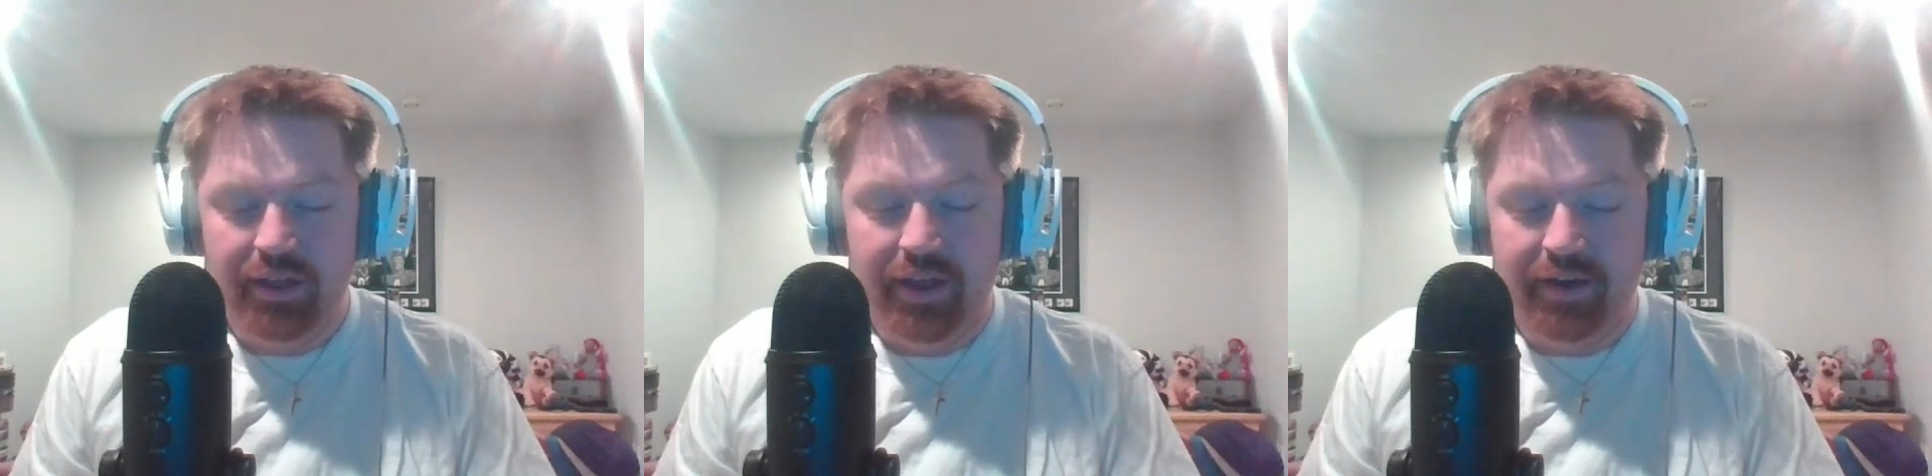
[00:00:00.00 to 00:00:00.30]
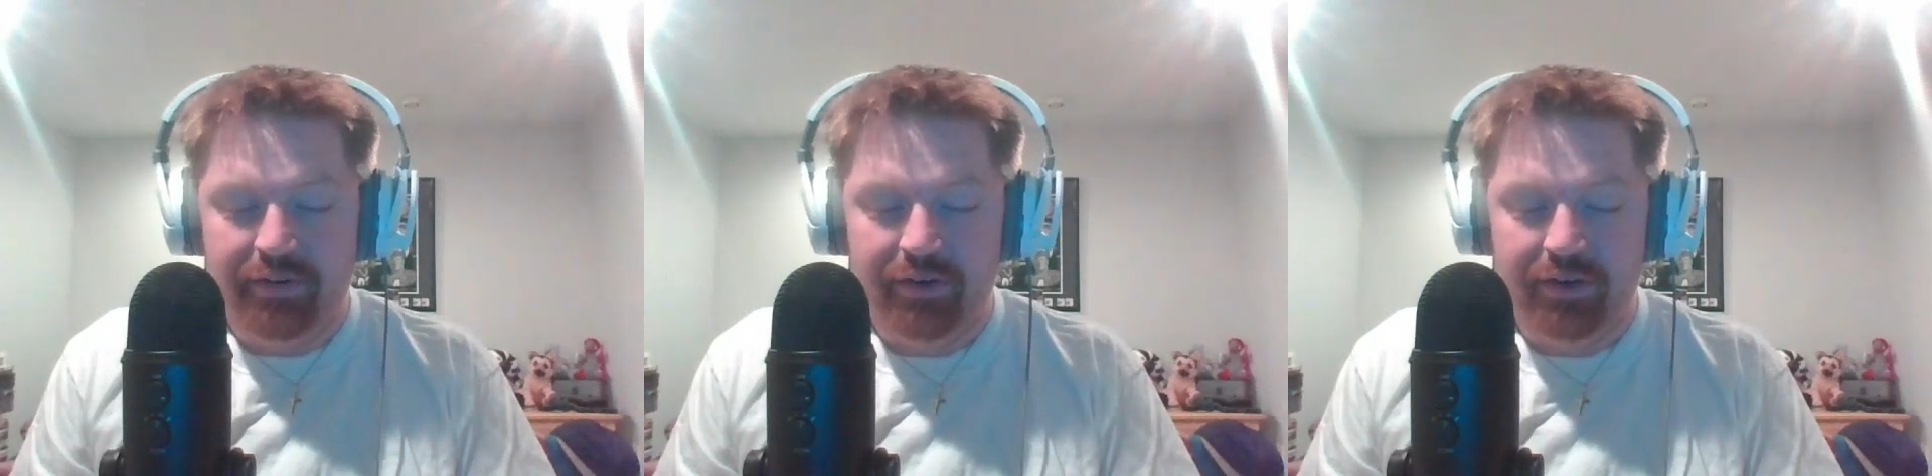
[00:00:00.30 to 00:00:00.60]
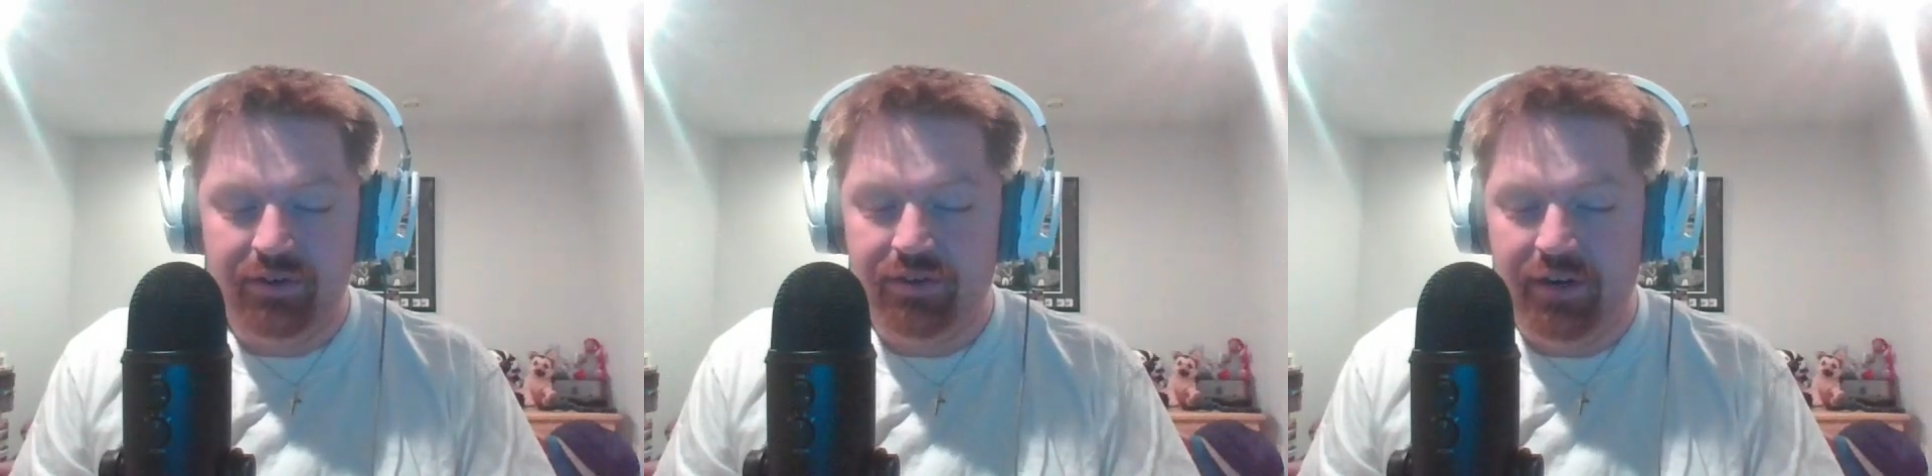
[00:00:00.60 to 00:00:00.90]
NFL
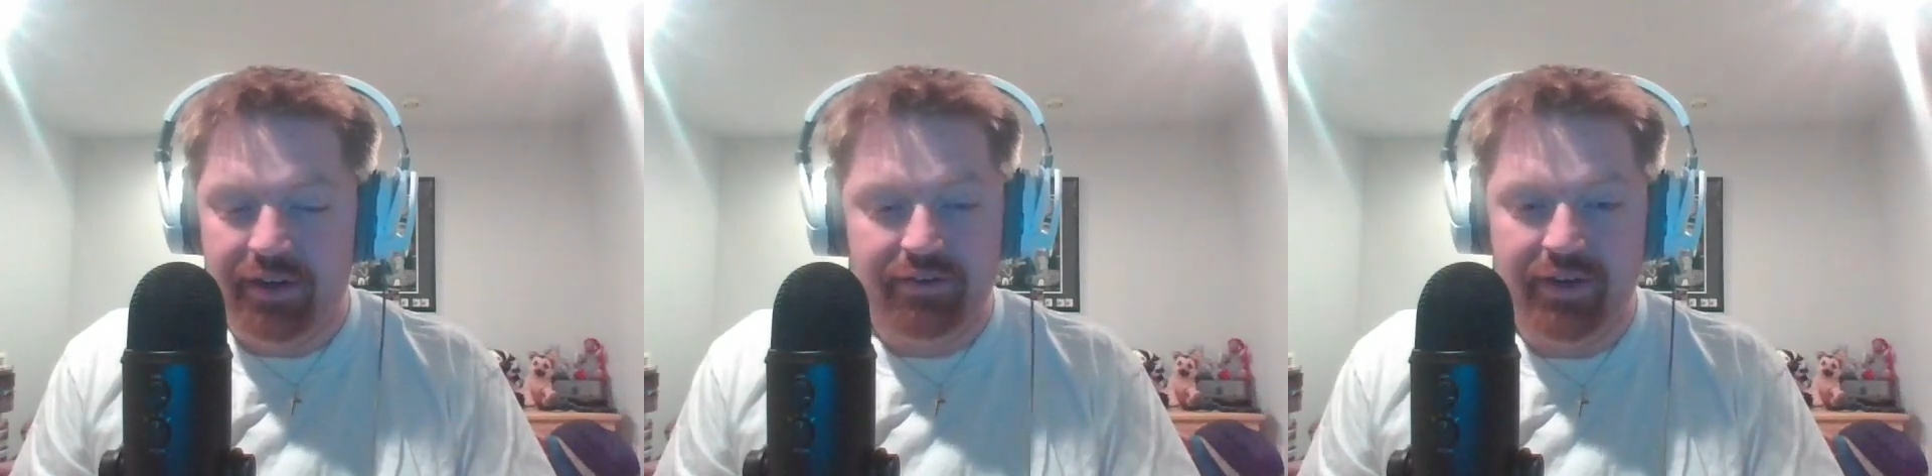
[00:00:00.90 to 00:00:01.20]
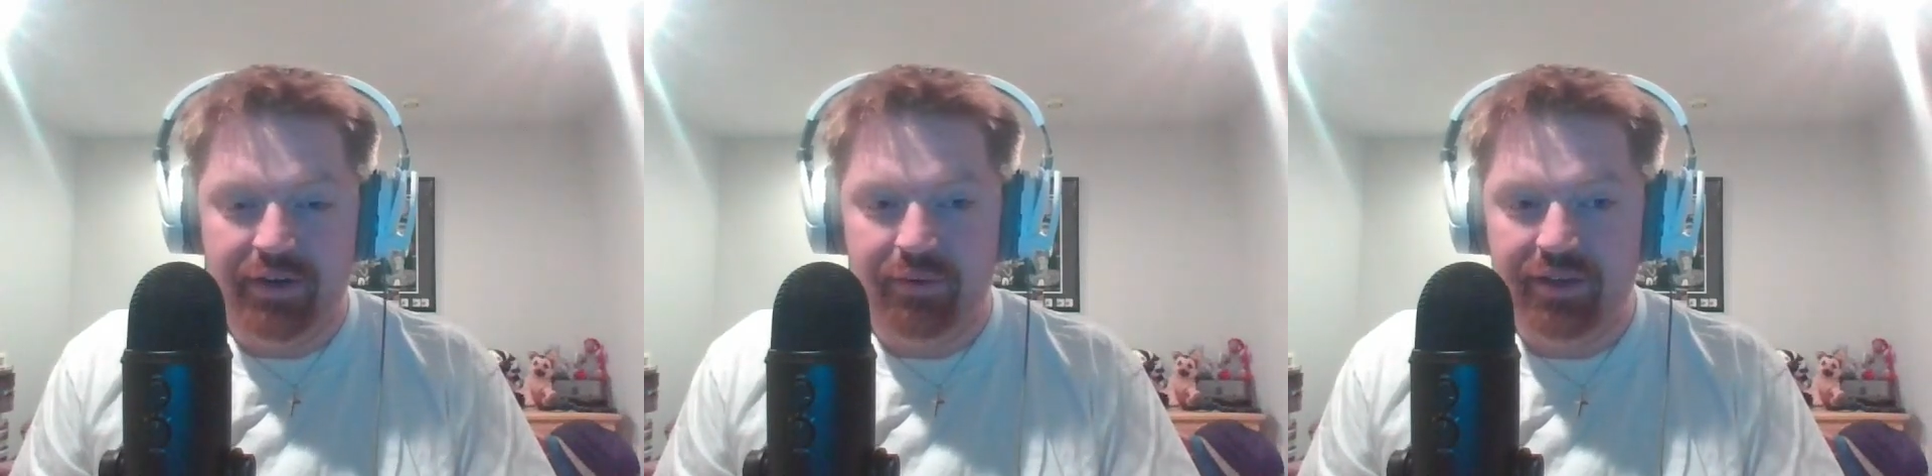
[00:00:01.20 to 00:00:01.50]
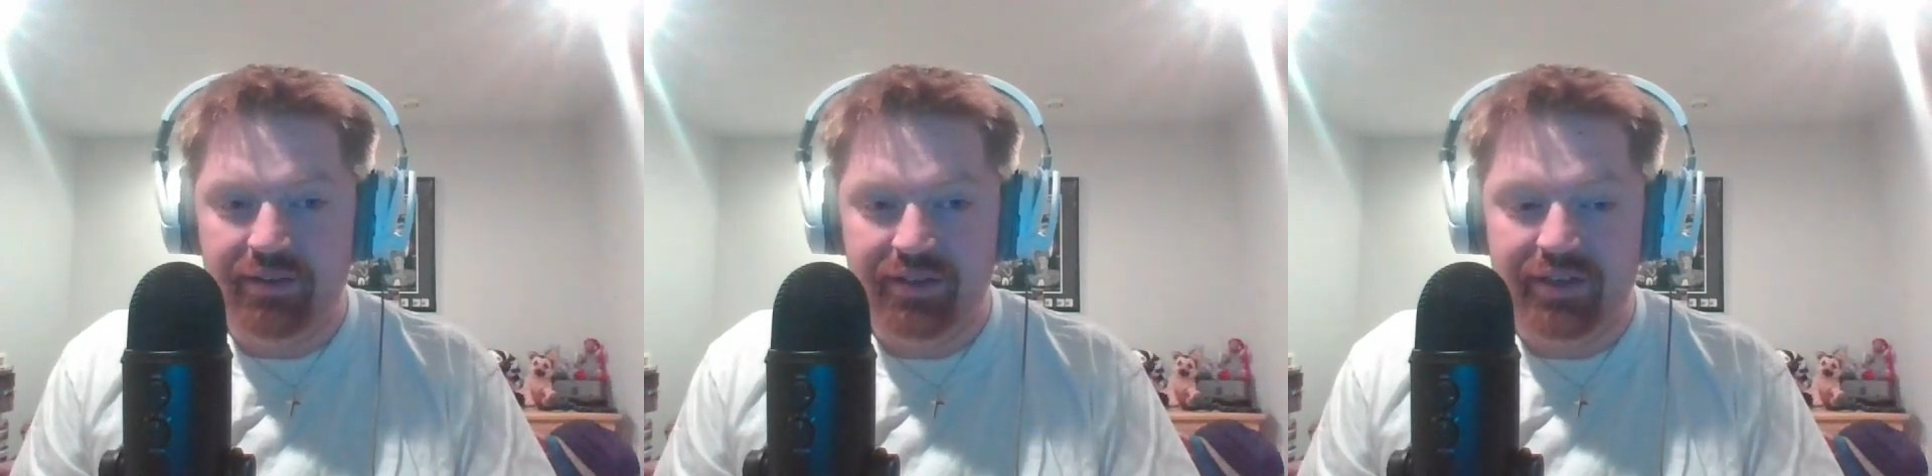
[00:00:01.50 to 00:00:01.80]
tries to find
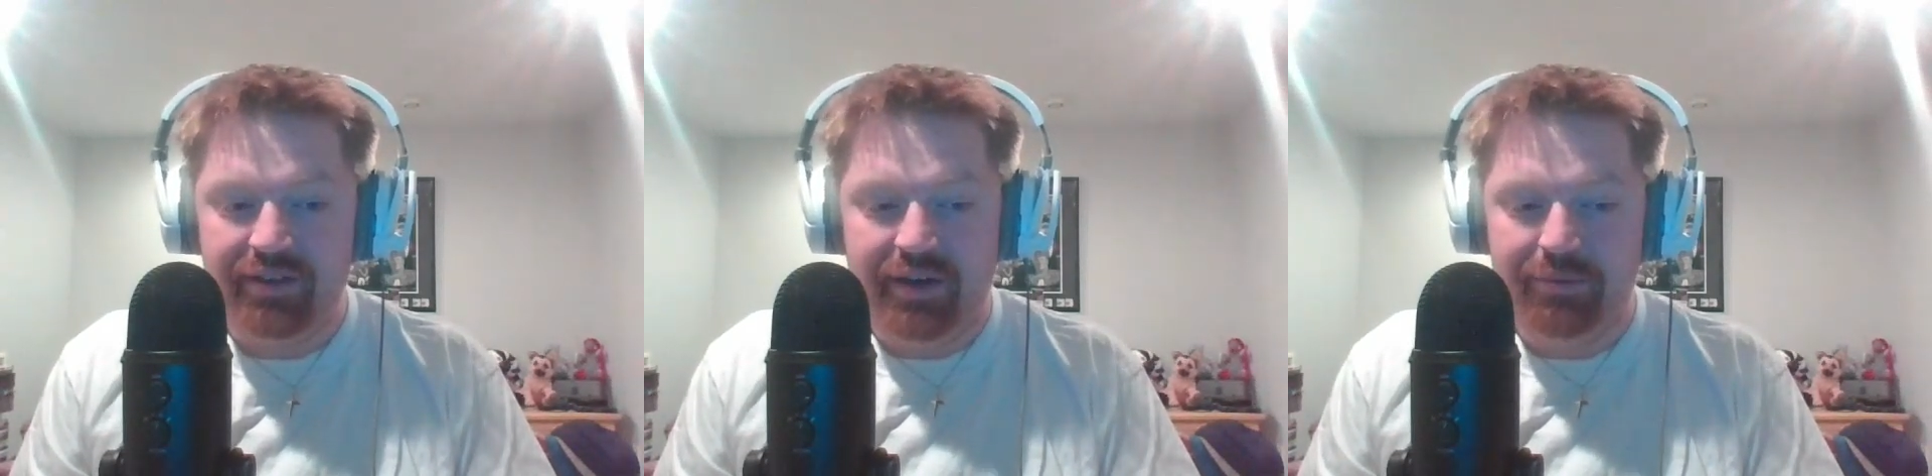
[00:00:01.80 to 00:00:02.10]
ways to get Tom